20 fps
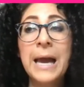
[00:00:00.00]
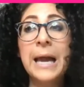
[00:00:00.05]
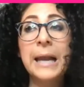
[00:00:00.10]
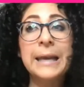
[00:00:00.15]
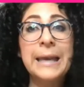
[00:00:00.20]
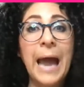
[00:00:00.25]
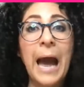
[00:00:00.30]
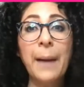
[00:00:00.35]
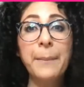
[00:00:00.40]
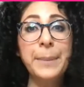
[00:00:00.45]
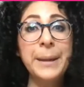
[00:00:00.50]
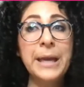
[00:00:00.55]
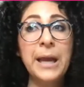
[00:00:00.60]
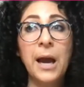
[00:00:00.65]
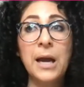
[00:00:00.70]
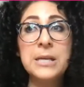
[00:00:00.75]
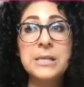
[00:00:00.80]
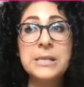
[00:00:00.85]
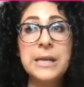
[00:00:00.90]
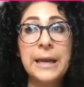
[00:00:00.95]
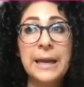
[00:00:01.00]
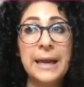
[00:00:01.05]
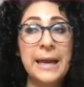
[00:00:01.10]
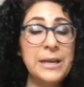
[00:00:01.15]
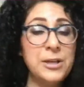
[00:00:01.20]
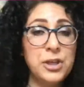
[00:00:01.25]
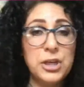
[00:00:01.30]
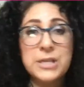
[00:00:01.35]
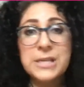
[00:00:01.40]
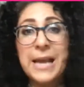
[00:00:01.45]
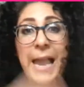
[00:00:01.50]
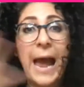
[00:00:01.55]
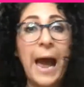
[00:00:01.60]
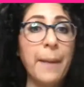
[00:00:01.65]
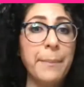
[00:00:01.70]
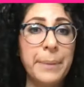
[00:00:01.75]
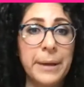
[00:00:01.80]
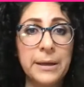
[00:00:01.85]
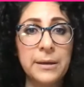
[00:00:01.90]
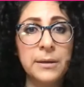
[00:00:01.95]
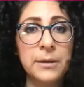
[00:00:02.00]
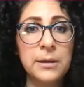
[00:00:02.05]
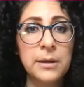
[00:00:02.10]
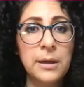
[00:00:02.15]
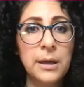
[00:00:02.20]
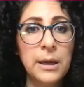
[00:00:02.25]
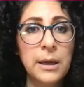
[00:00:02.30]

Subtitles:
not because it just happened,